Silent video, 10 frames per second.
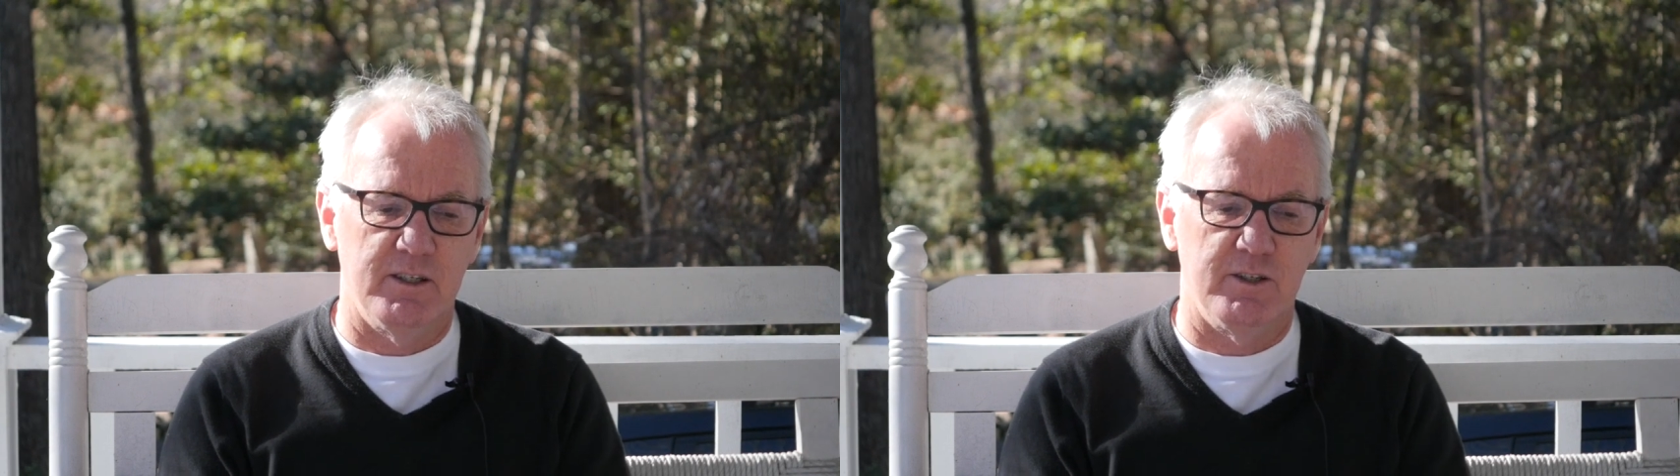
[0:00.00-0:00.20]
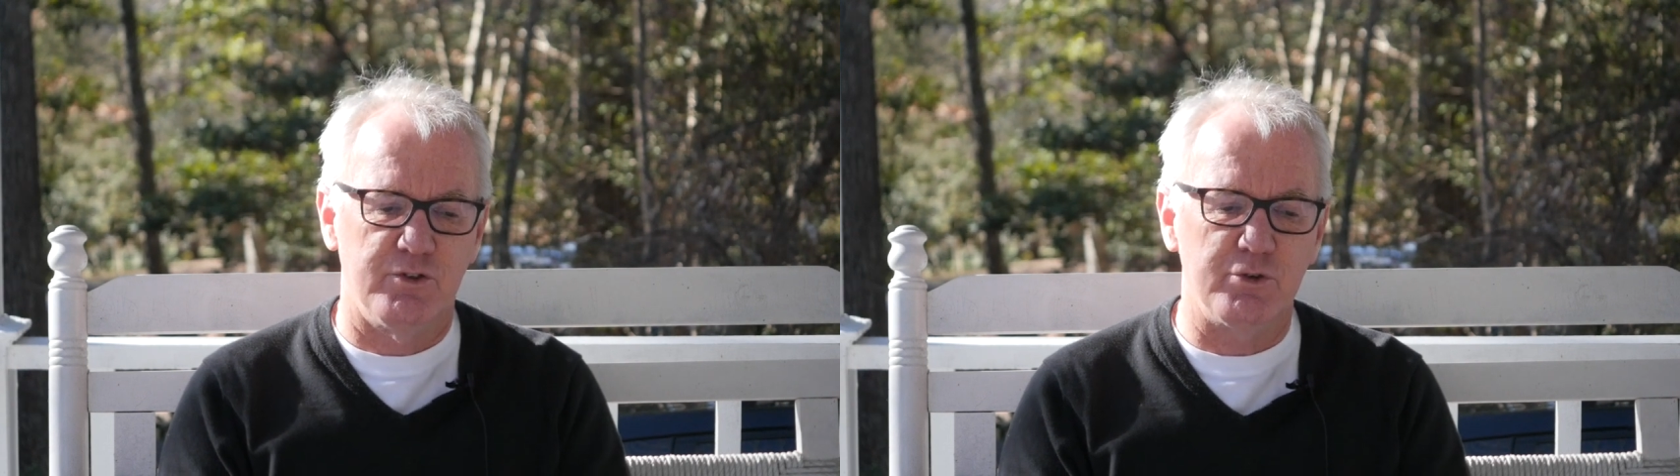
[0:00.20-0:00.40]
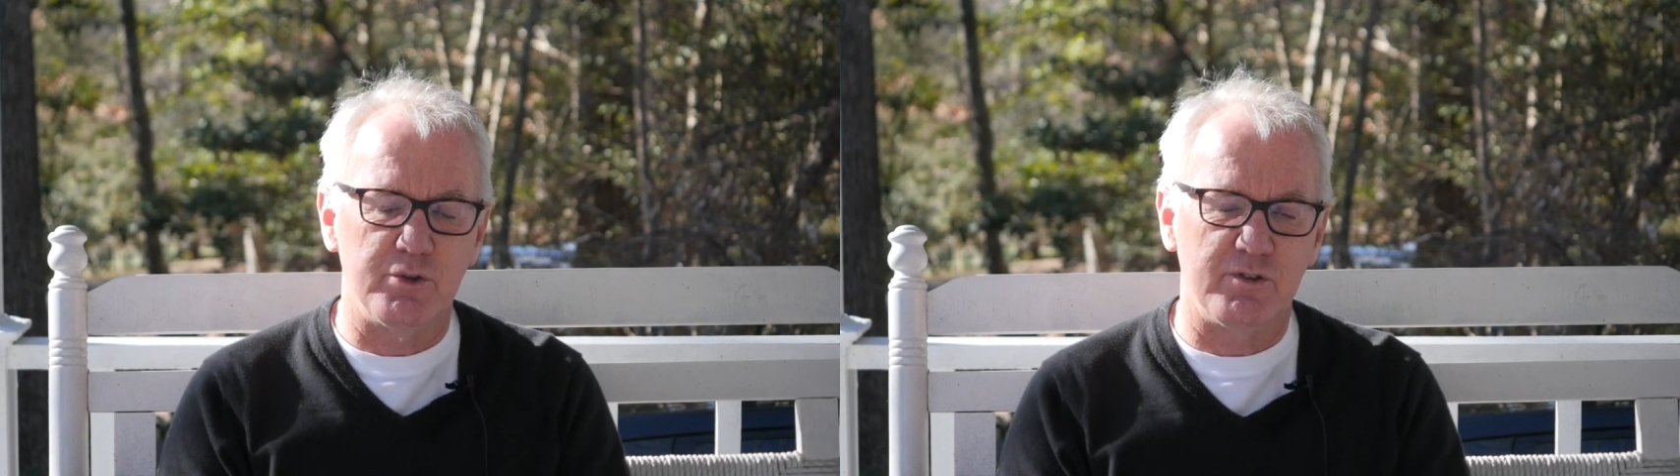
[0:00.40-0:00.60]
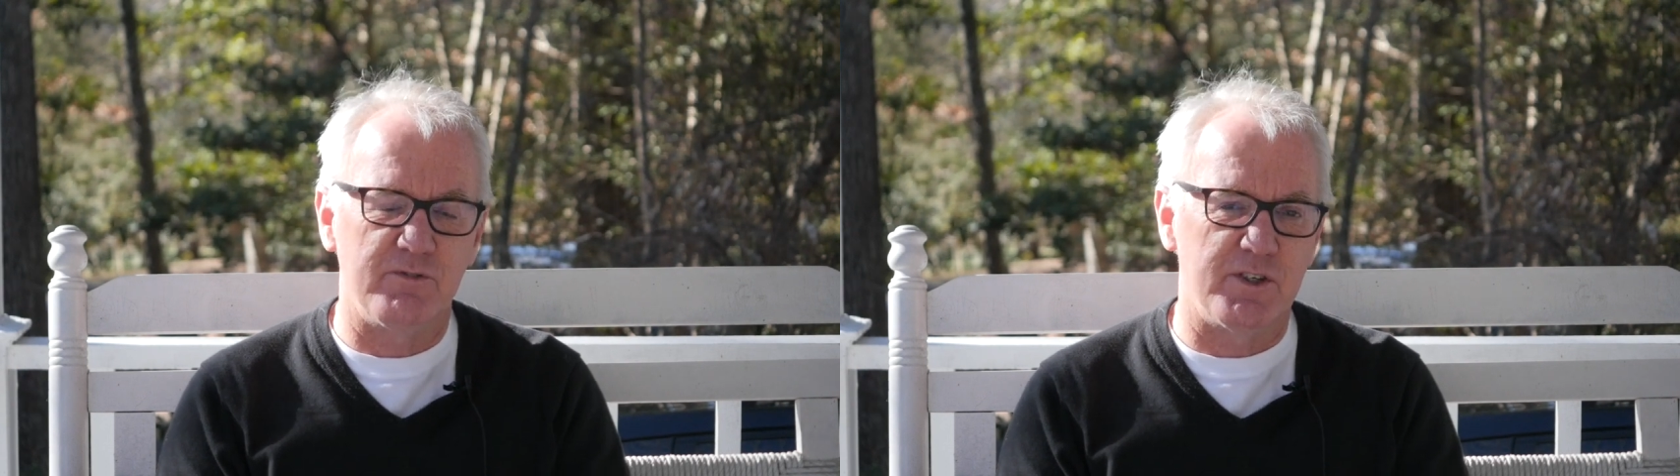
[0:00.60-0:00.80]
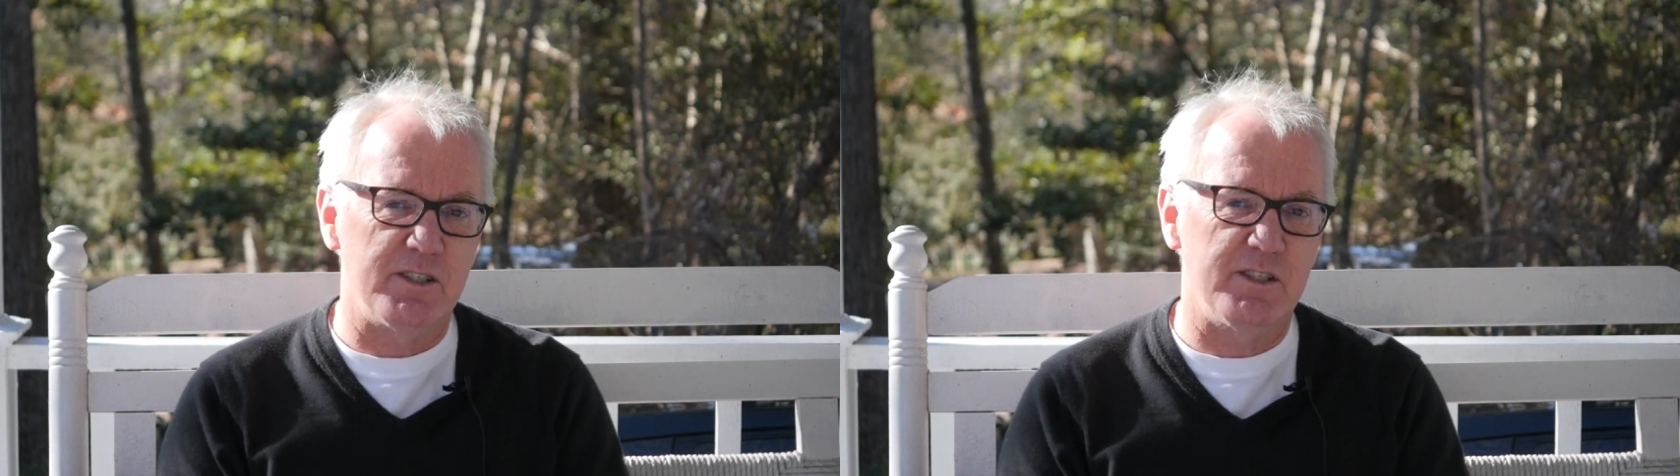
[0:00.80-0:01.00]
So it's a
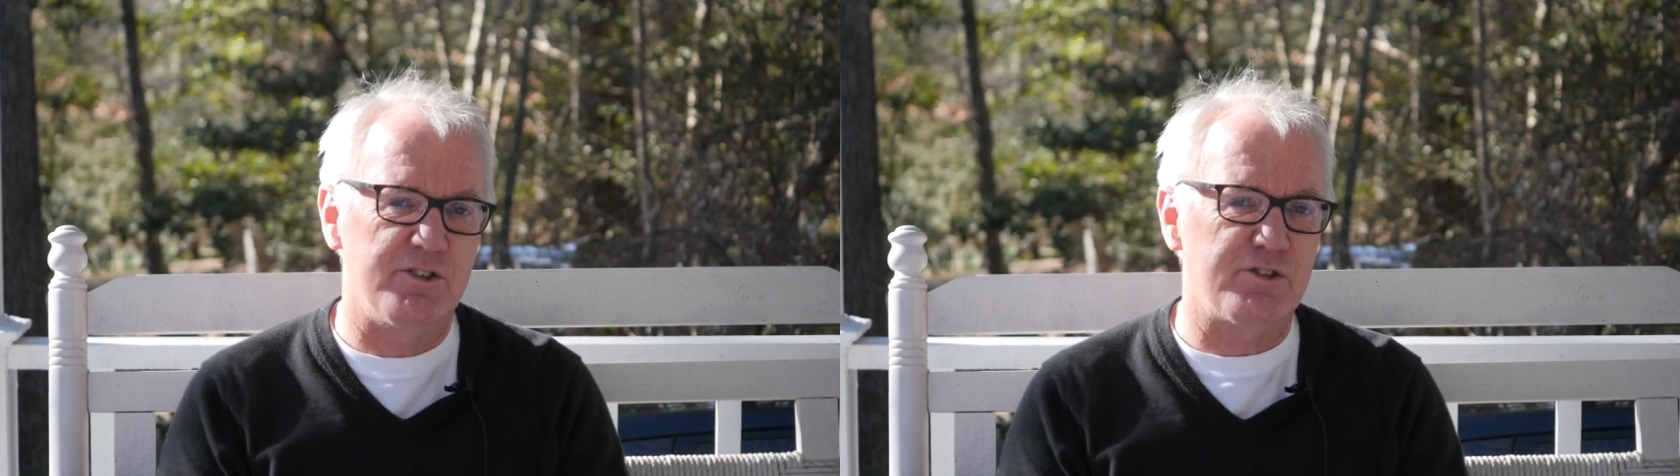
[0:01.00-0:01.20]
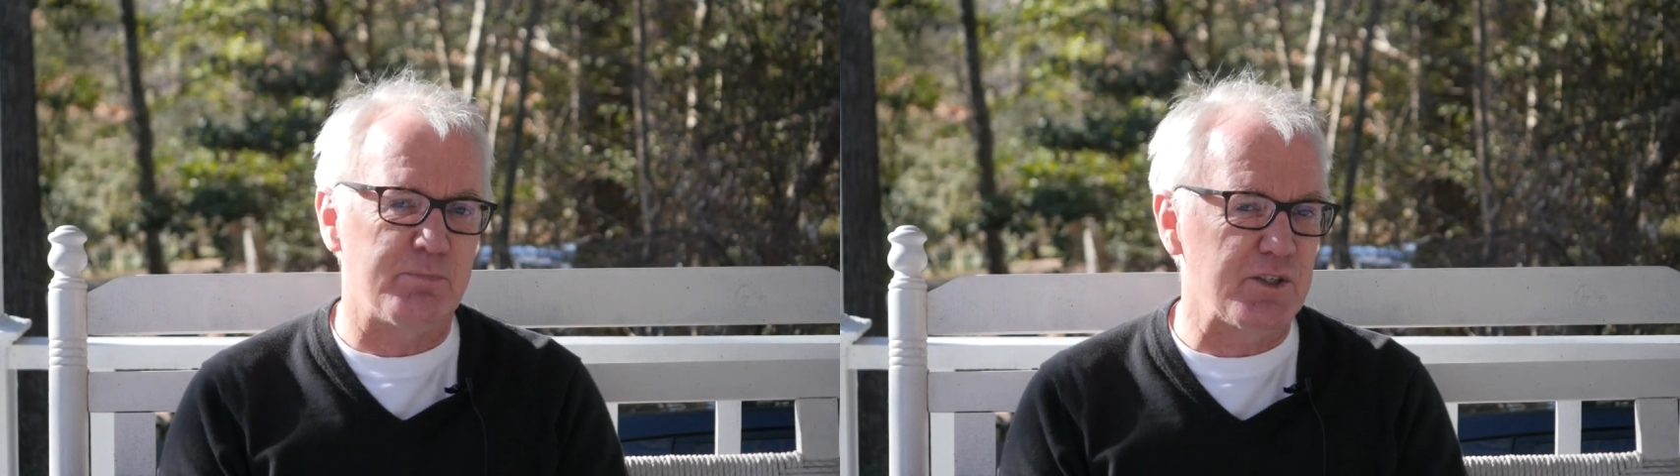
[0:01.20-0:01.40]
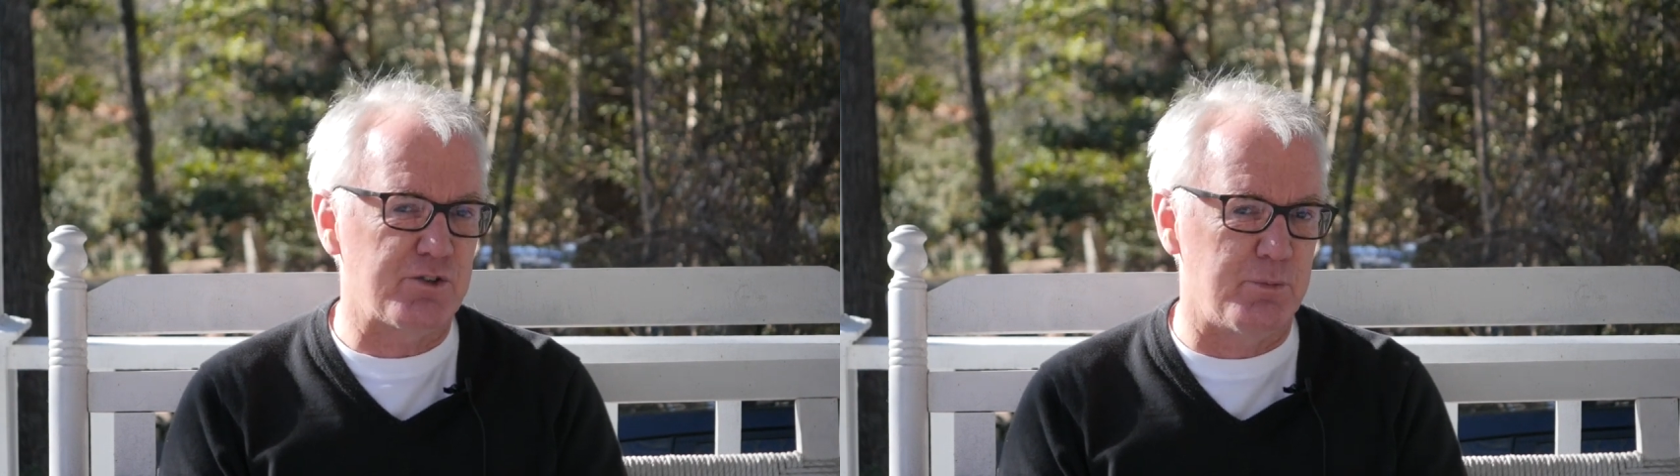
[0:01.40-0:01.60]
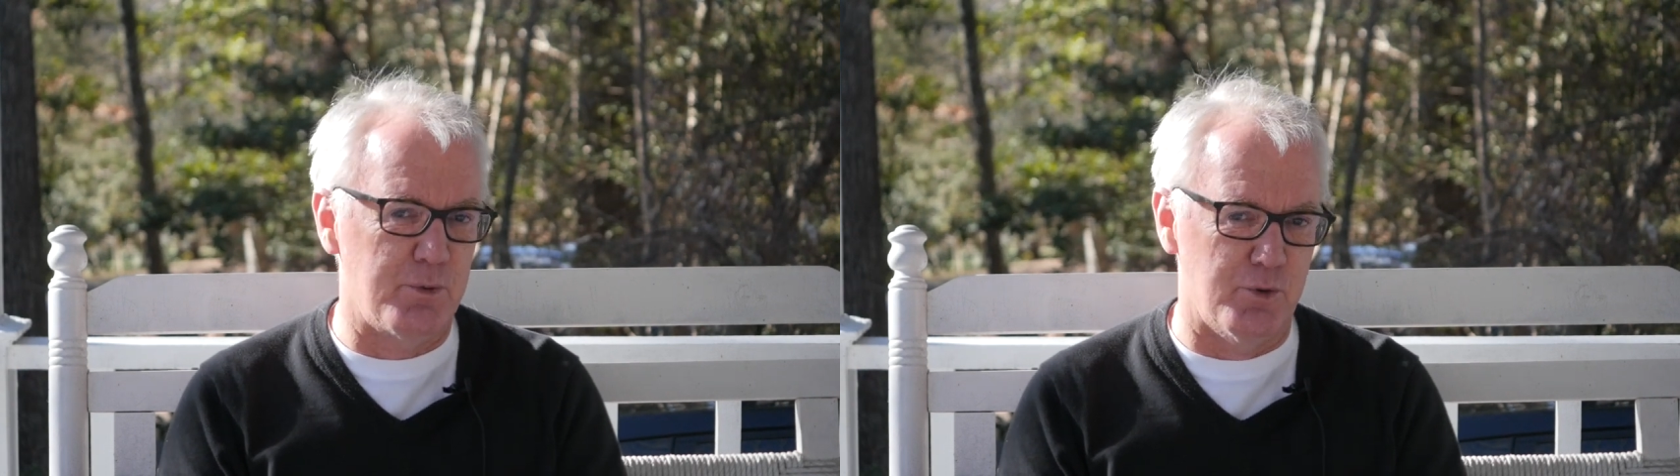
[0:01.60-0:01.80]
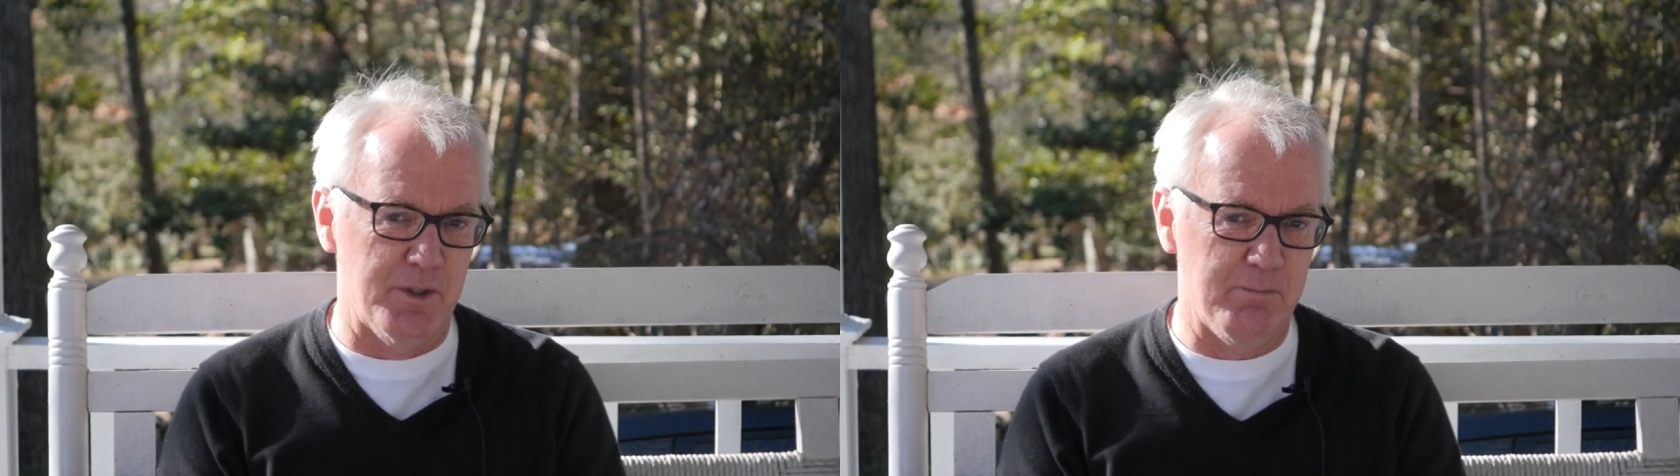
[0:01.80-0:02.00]
very special
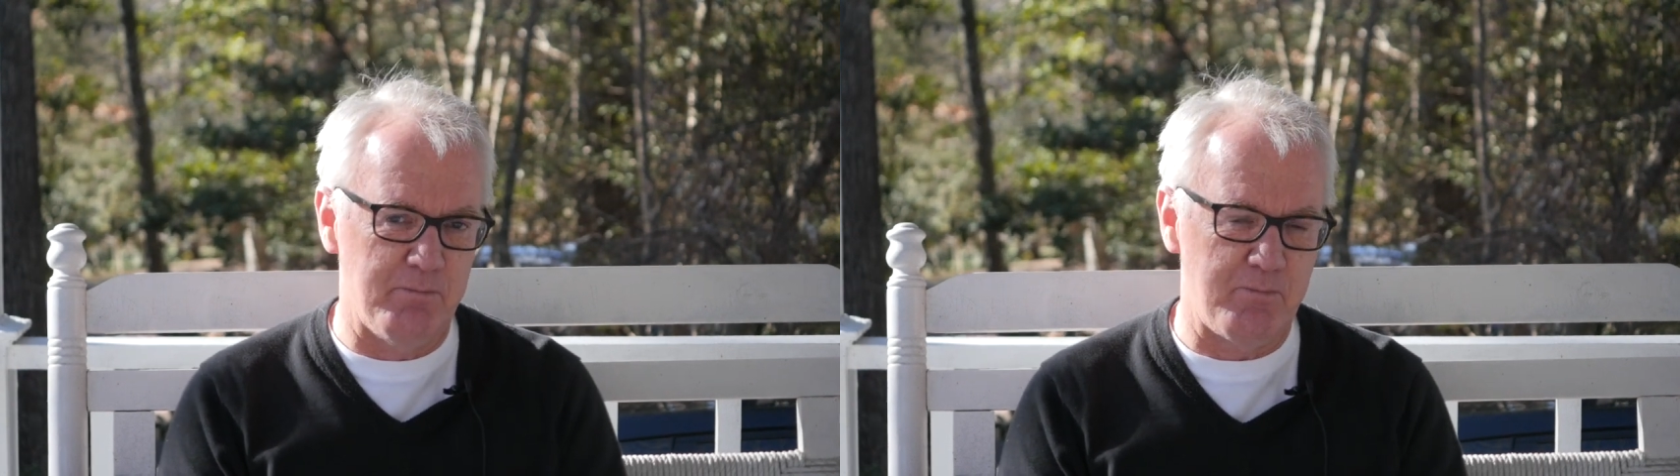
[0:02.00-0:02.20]
moment.